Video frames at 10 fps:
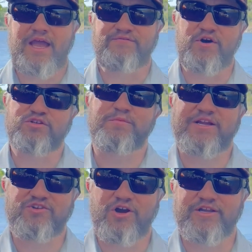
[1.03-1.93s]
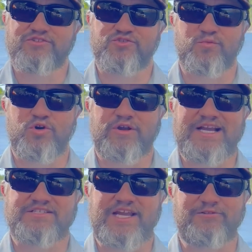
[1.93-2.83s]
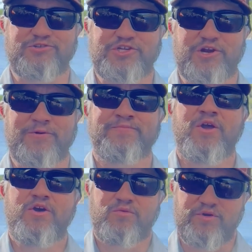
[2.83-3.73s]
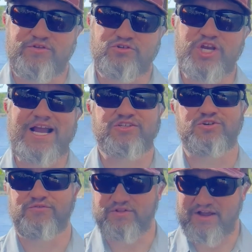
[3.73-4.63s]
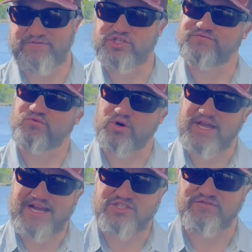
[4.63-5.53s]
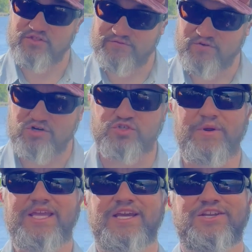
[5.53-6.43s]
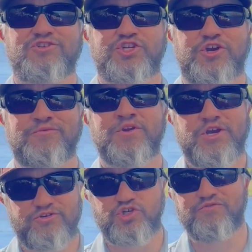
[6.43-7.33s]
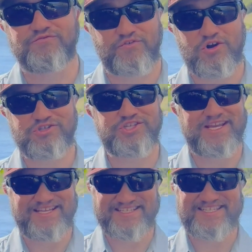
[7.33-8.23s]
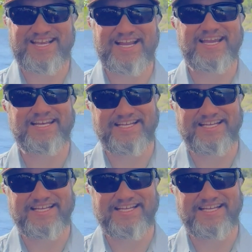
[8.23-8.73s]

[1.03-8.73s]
Hey folks, Mike Dawkins from Worldcast Anglers here with your Jackson Hole fly fishing forecast for the first weekend in June, June 1st and 2nd.